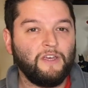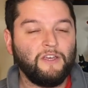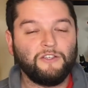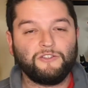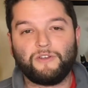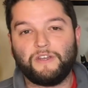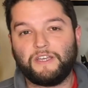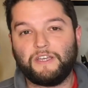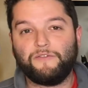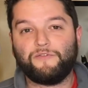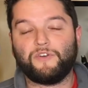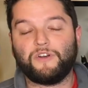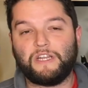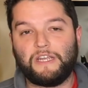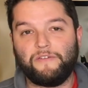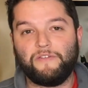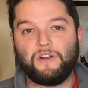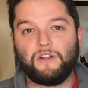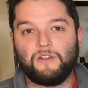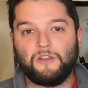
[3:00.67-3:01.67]
so I can
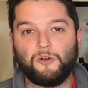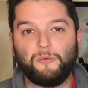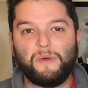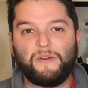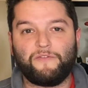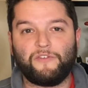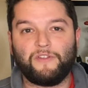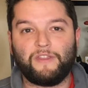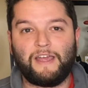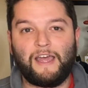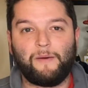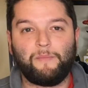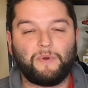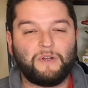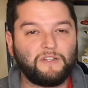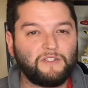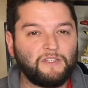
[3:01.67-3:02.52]
forgive it a little bit for that, but it